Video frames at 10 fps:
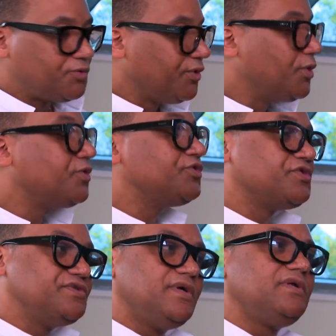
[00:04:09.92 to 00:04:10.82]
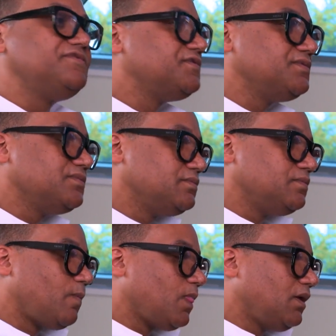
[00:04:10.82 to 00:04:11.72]
record yourself,
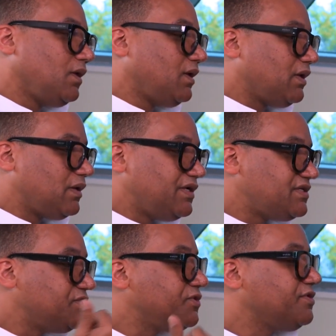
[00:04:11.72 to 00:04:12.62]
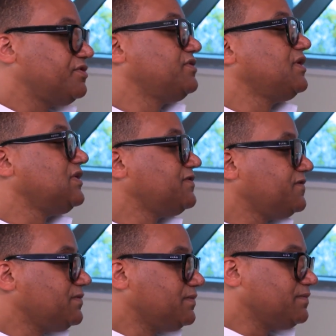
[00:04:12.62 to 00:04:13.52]
listen to
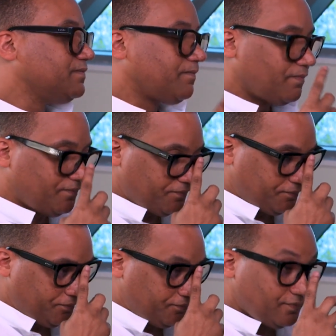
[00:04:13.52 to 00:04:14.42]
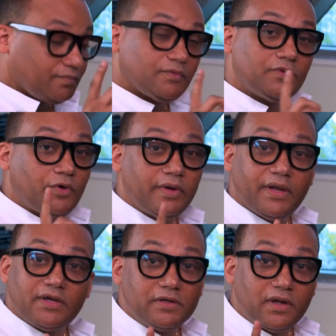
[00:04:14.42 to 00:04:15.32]
yourself. Don't
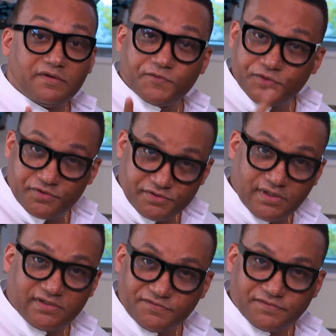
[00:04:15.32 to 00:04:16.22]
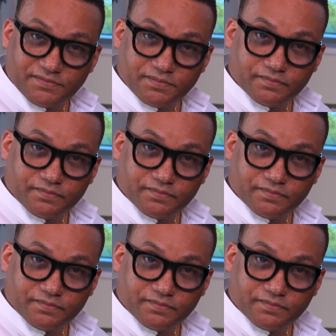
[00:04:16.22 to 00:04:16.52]
get in love with yourself.